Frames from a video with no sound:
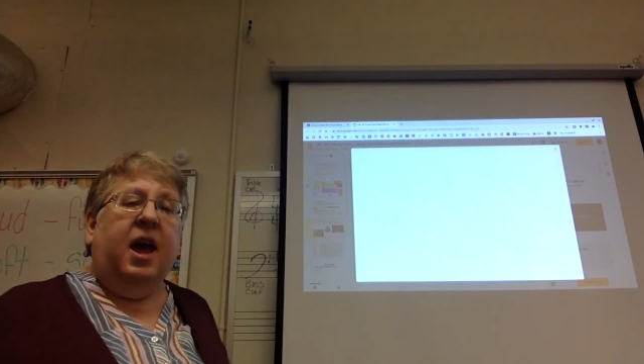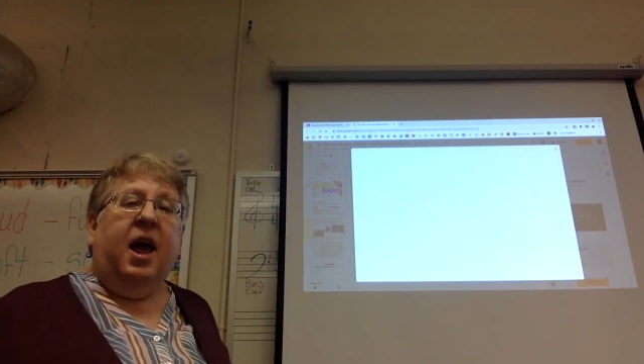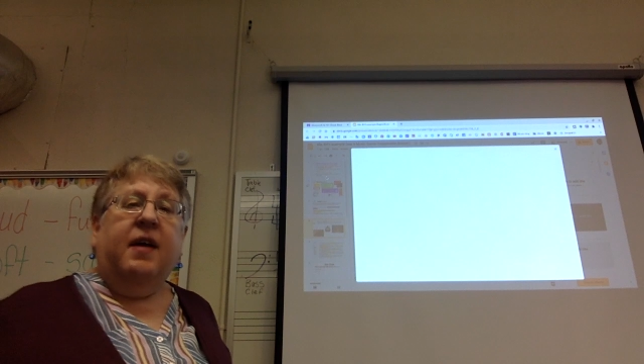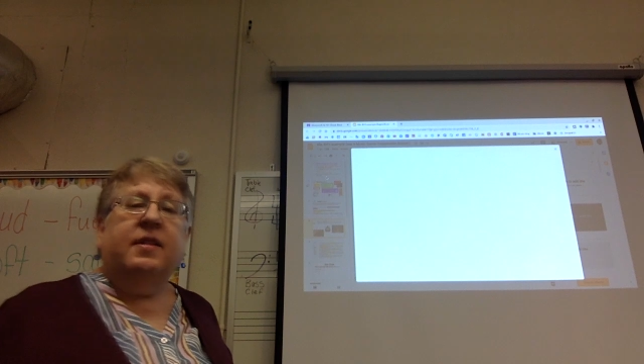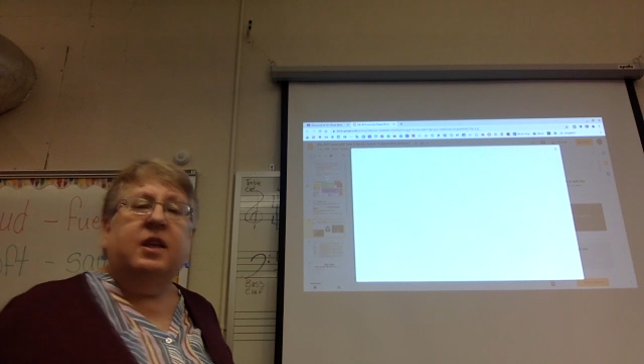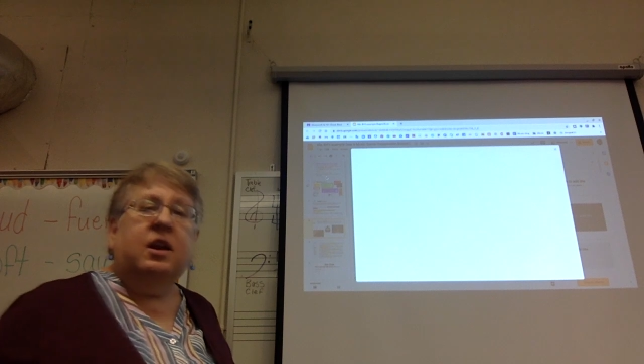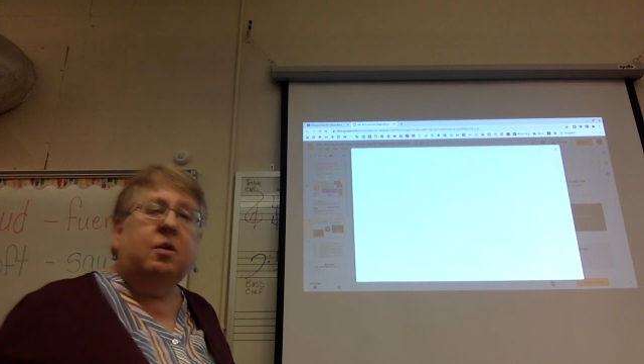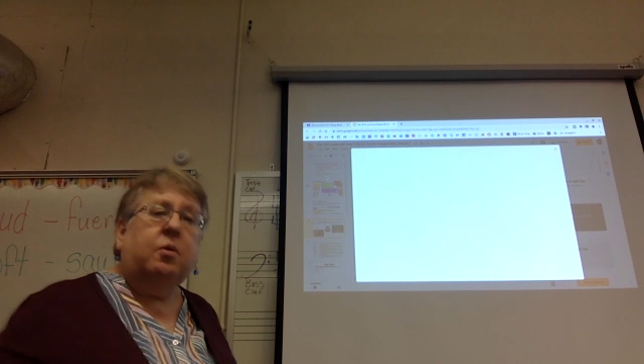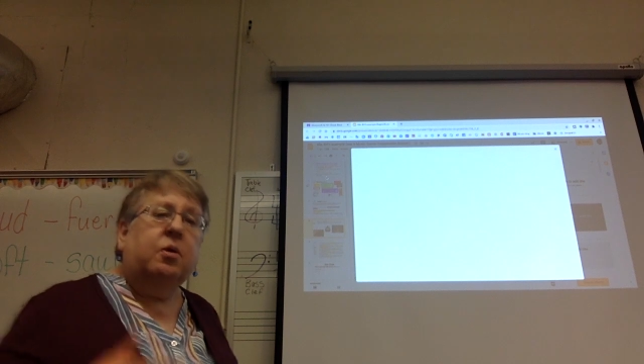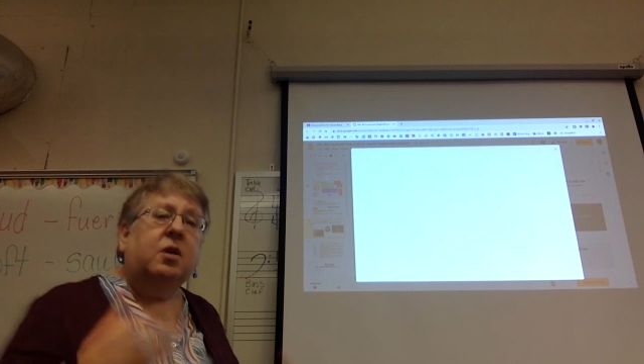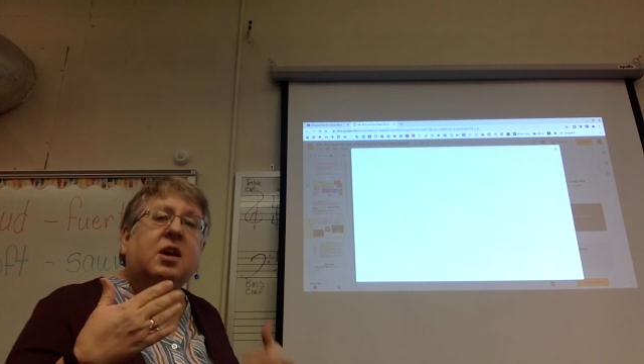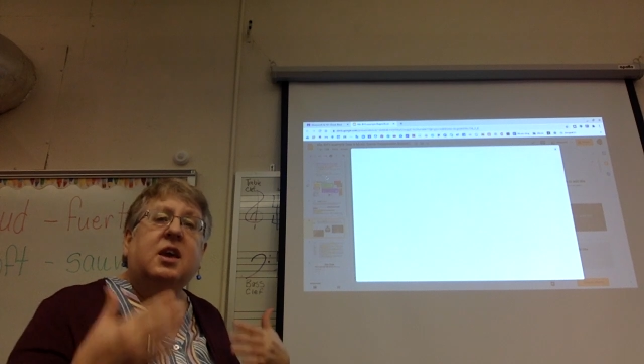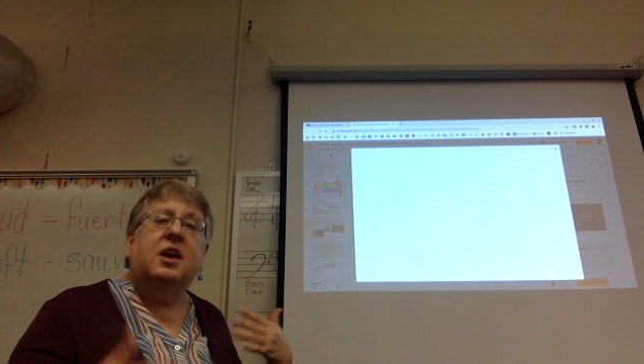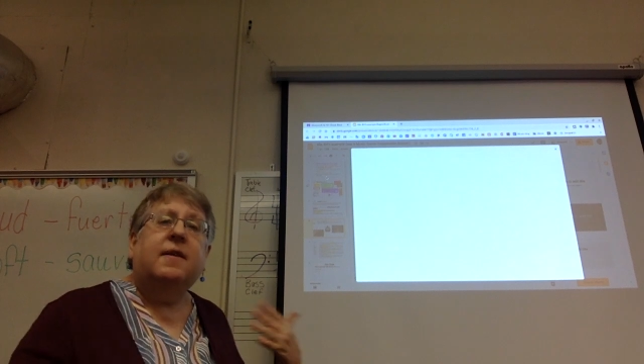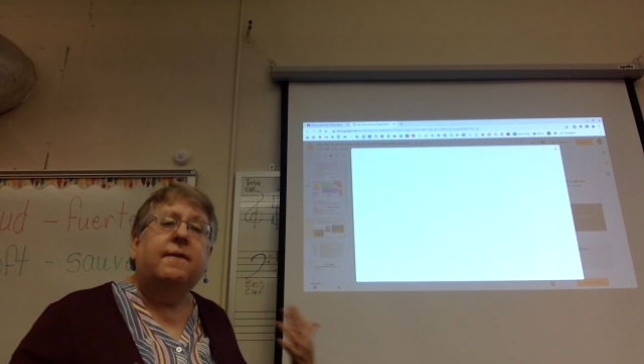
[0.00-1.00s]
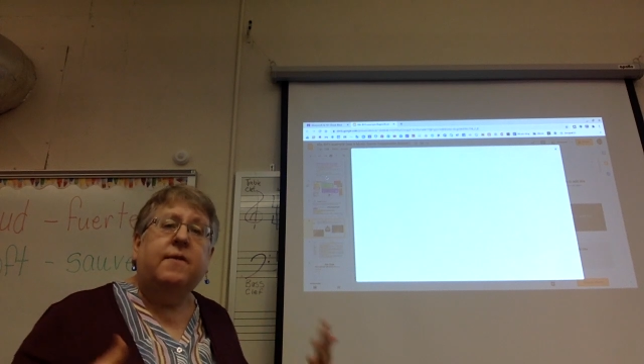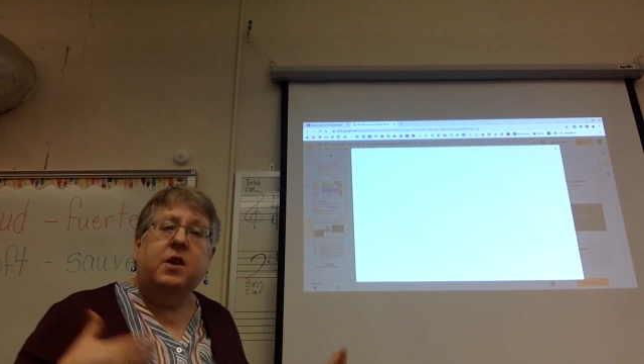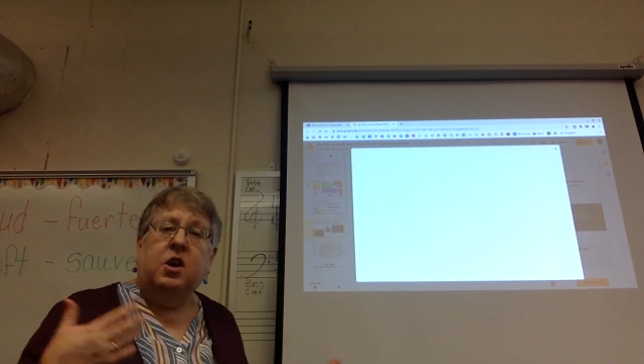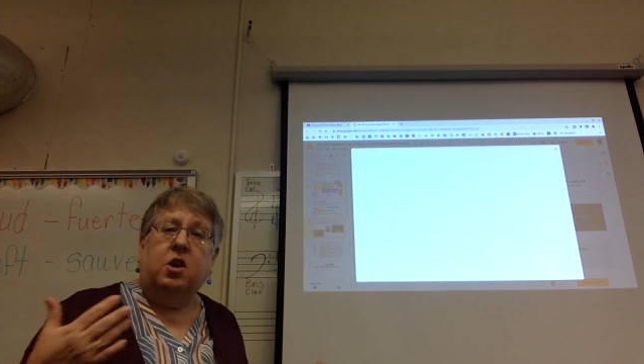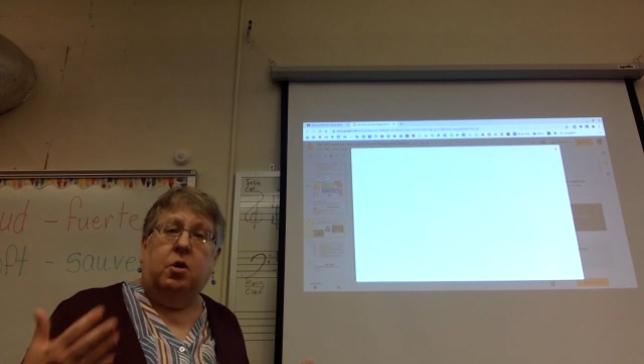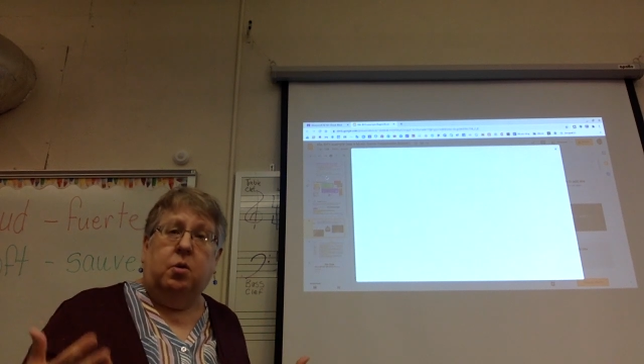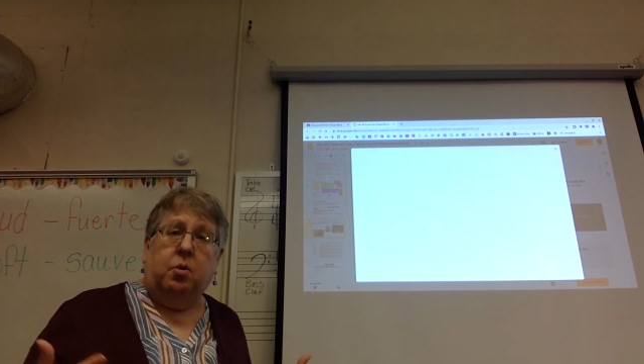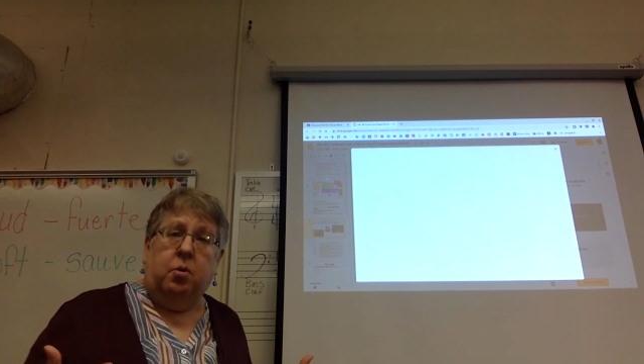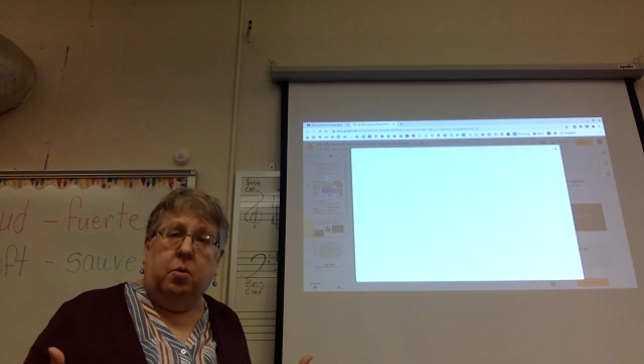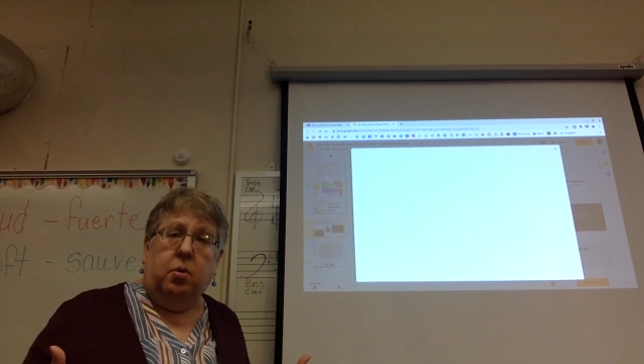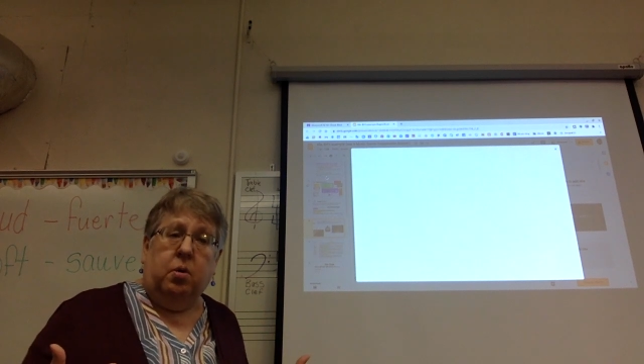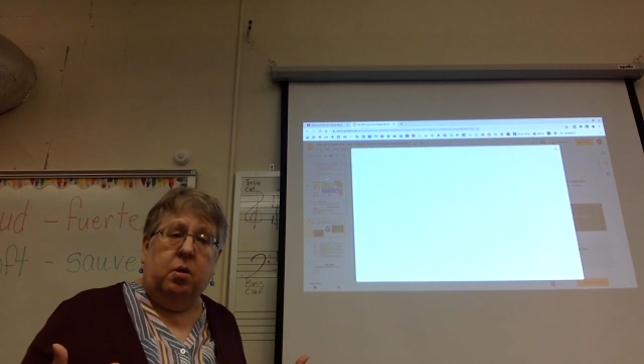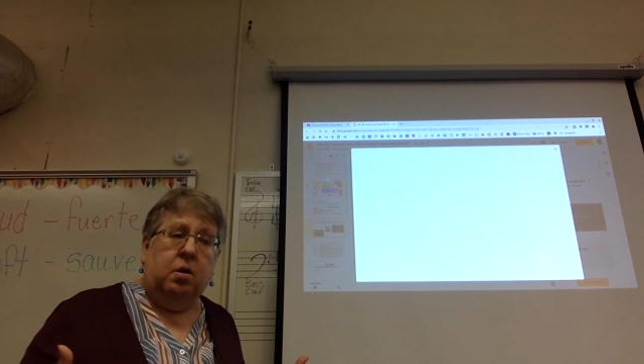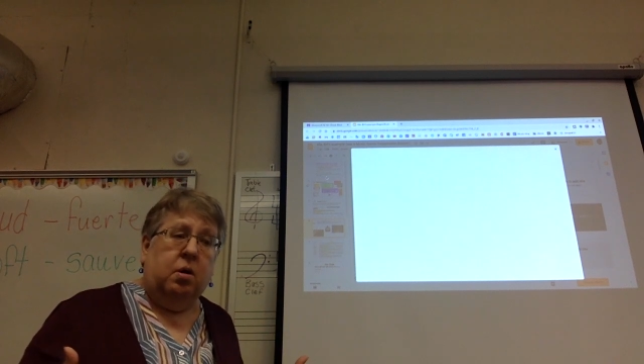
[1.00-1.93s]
And then it will give you